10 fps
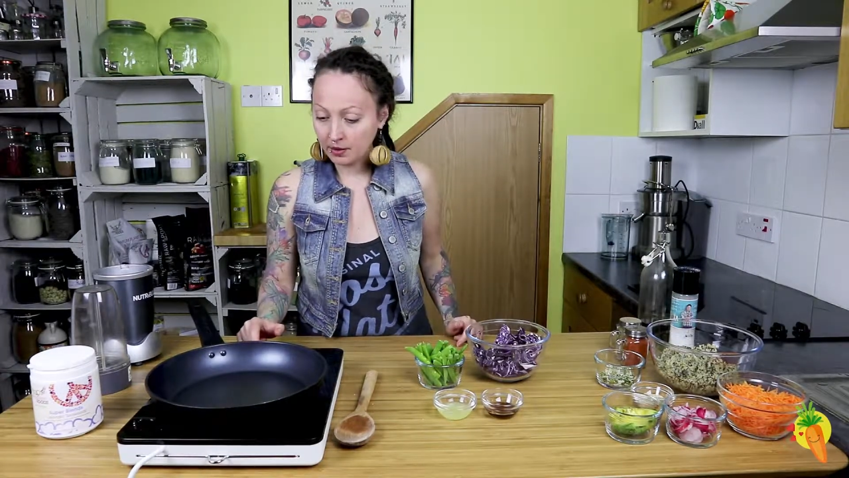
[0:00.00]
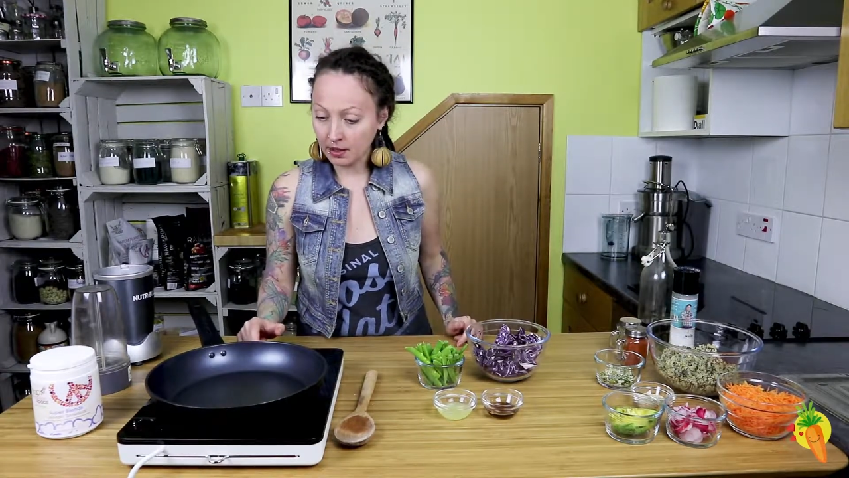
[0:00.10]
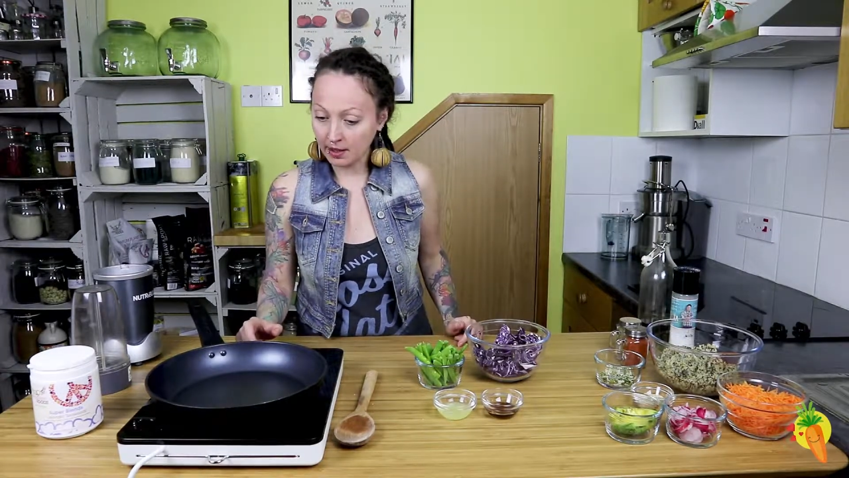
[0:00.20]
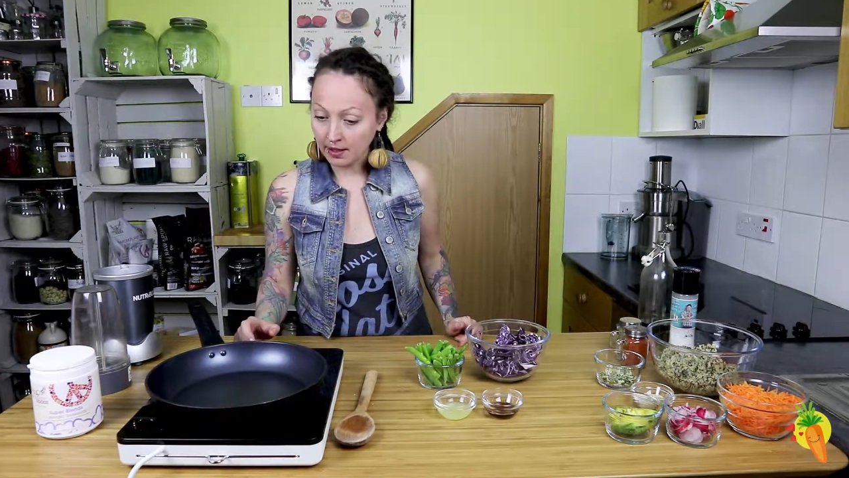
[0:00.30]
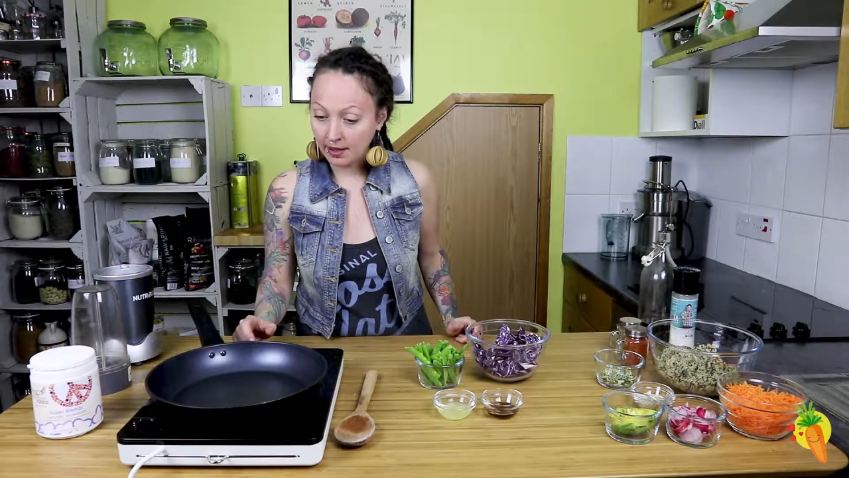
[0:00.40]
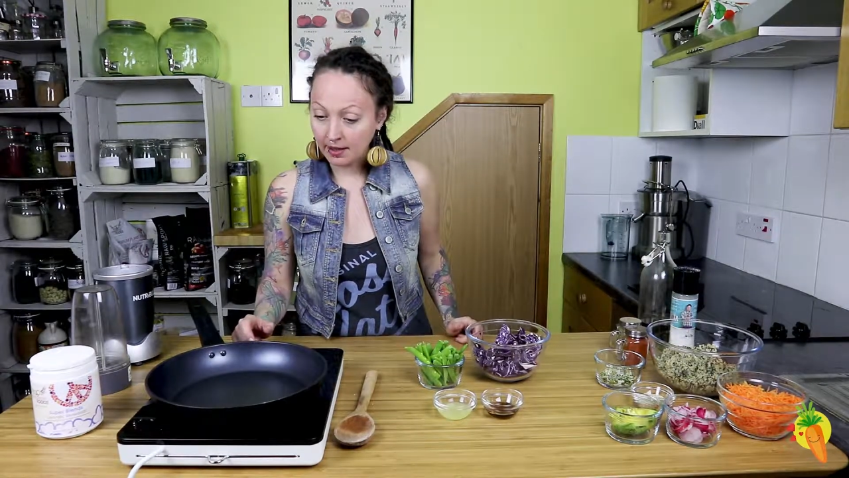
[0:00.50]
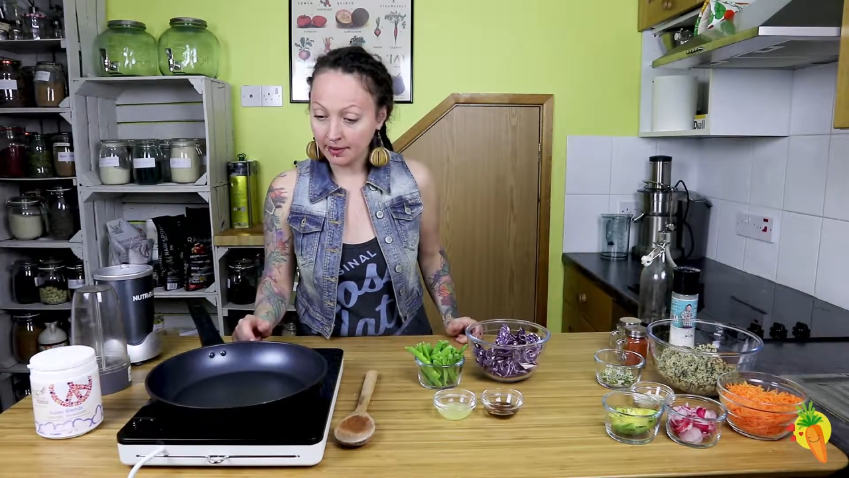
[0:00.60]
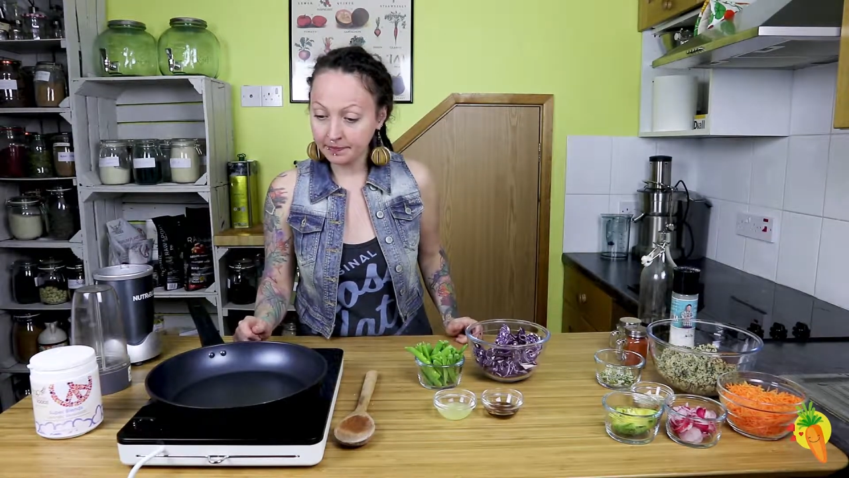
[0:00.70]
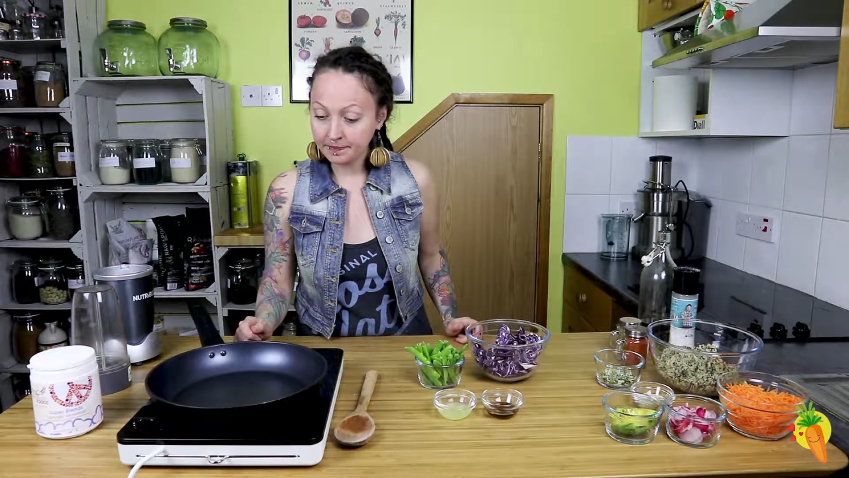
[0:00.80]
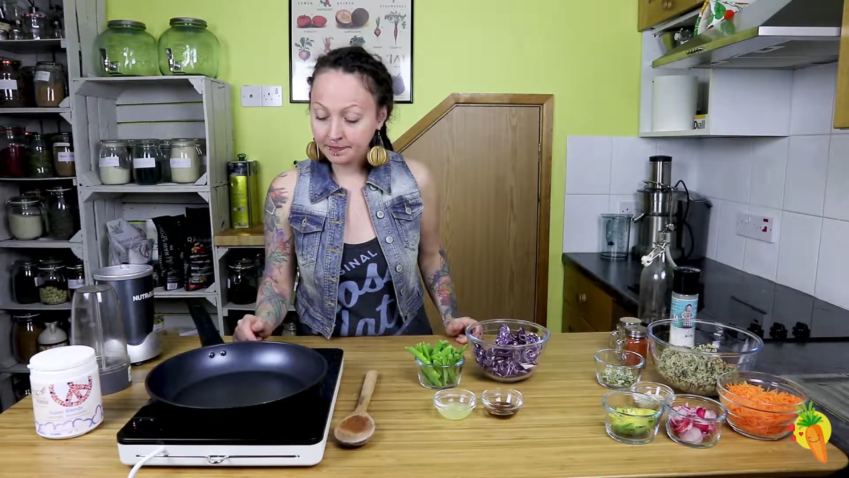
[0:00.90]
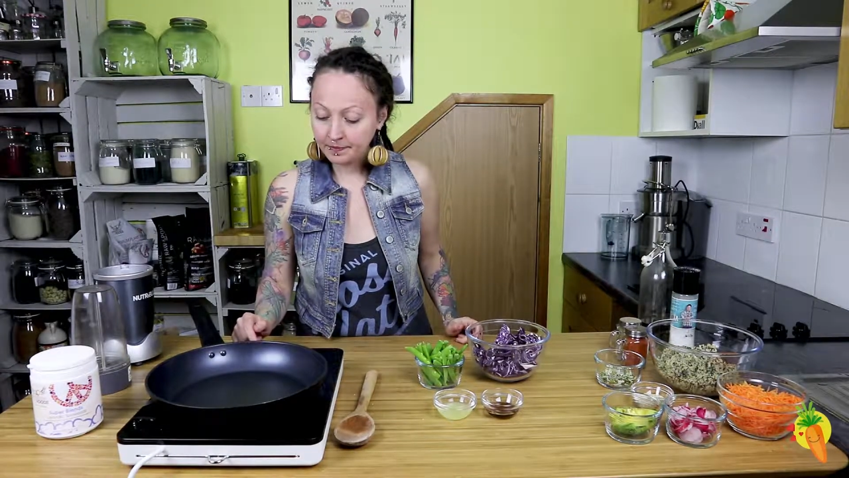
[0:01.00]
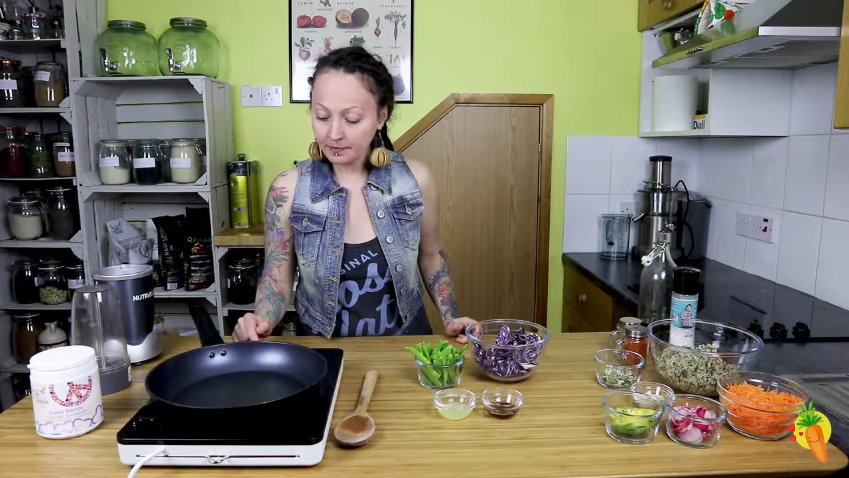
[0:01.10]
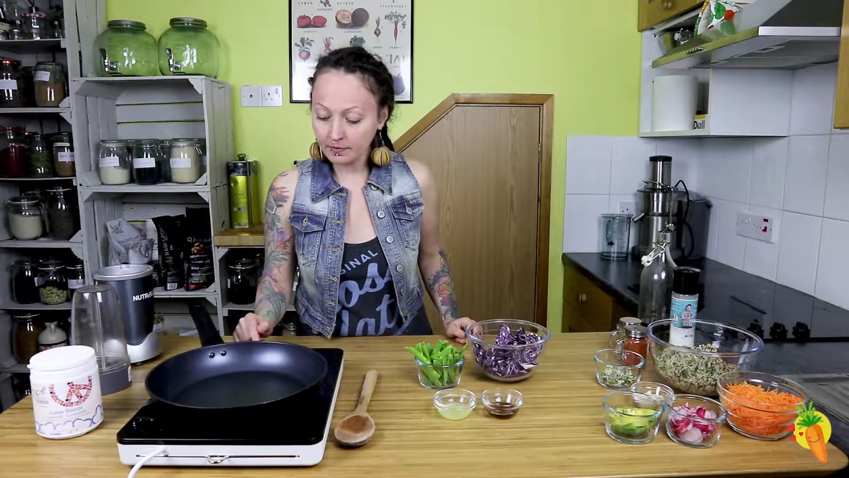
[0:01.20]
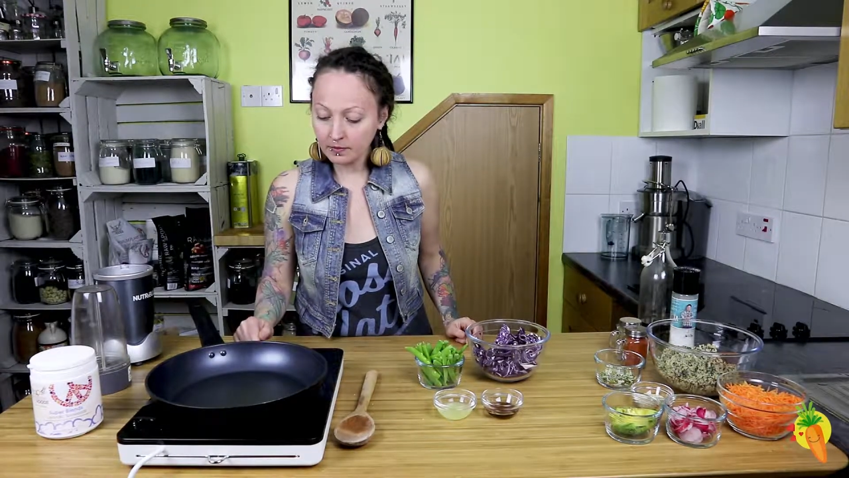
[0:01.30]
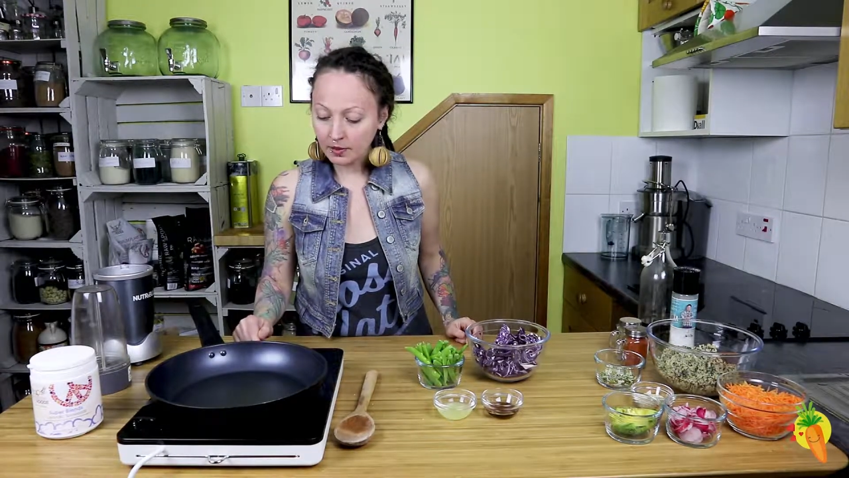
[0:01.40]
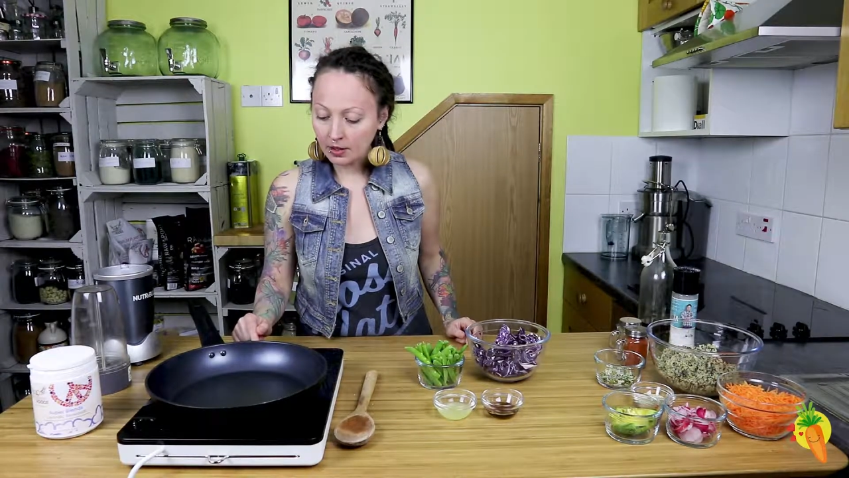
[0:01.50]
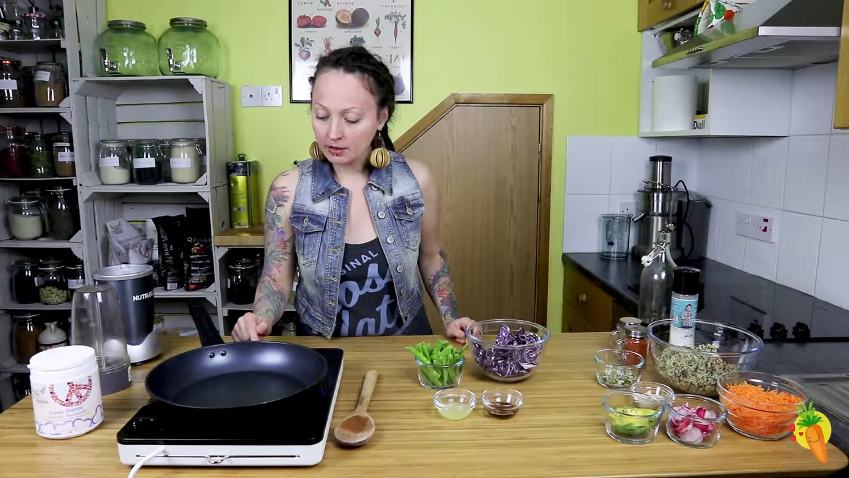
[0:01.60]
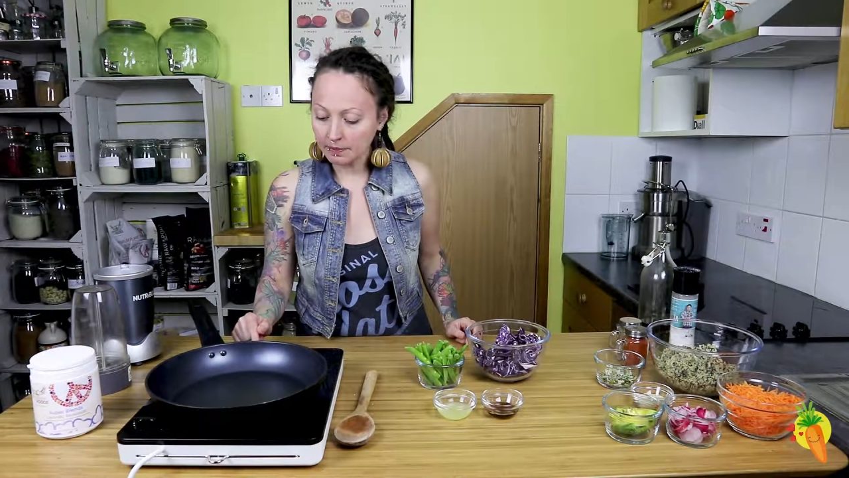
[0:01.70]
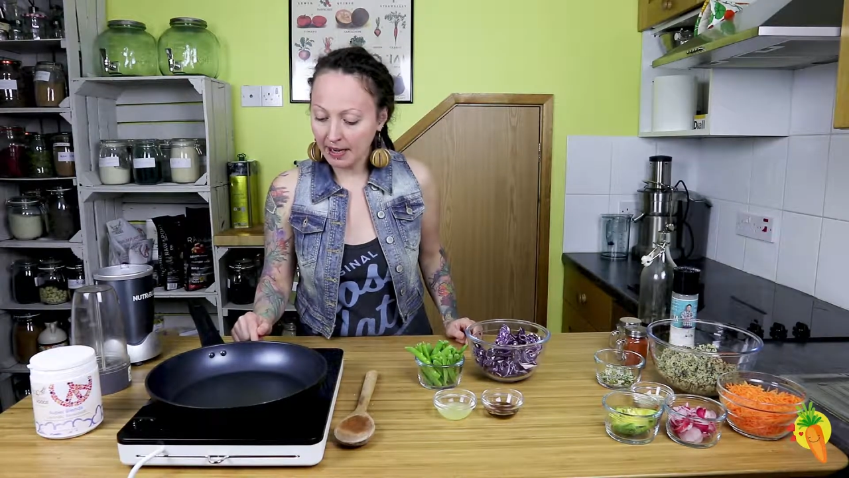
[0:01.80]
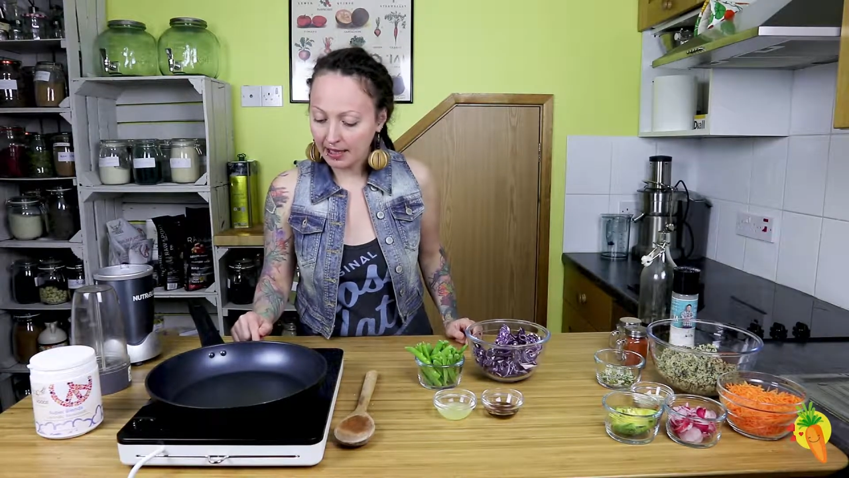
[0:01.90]
the
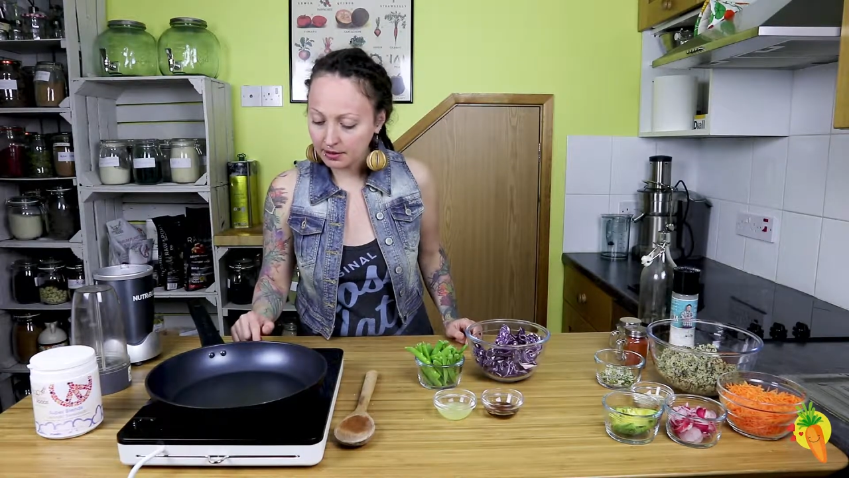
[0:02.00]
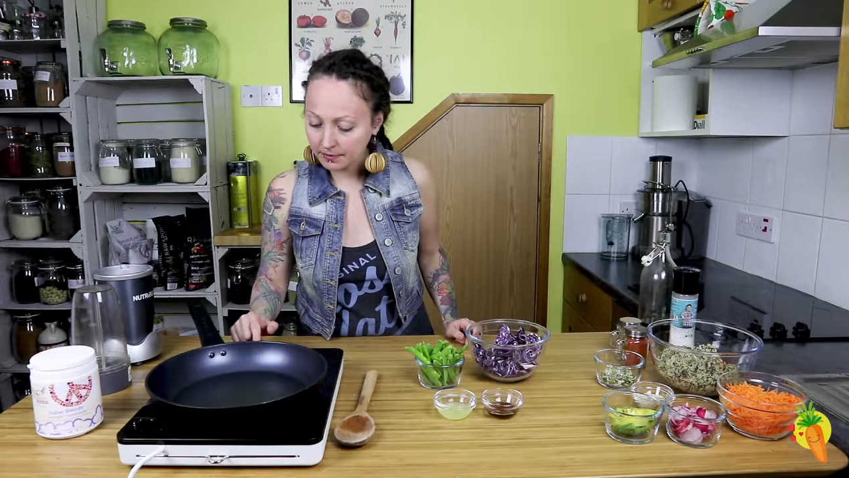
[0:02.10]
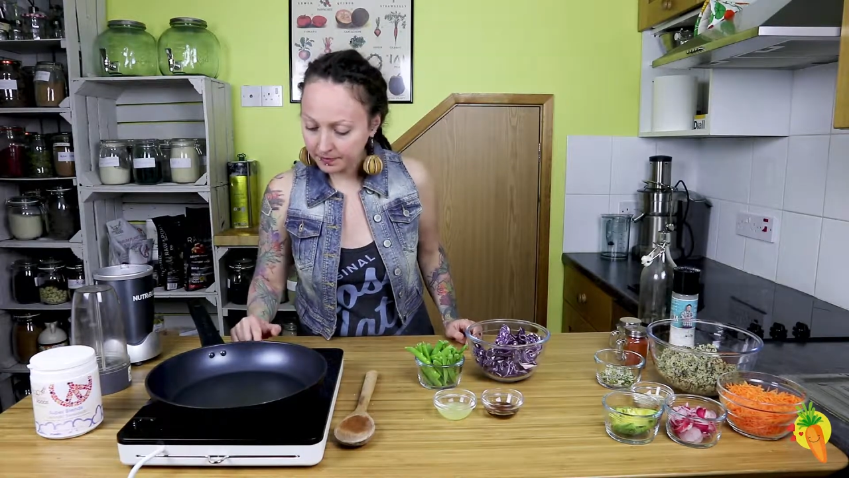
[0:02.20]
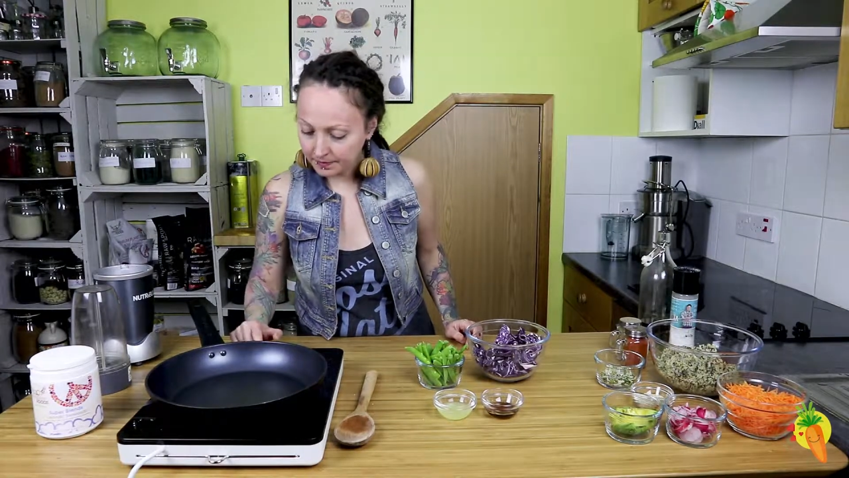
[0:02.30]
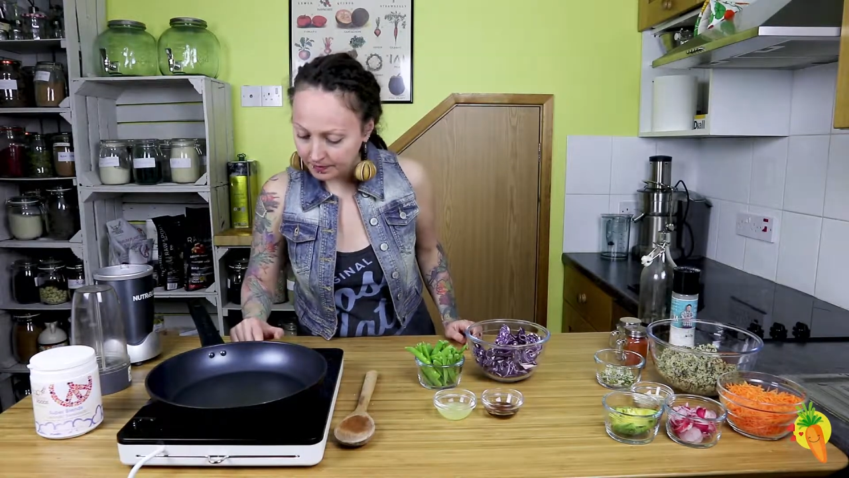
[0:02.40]
pan.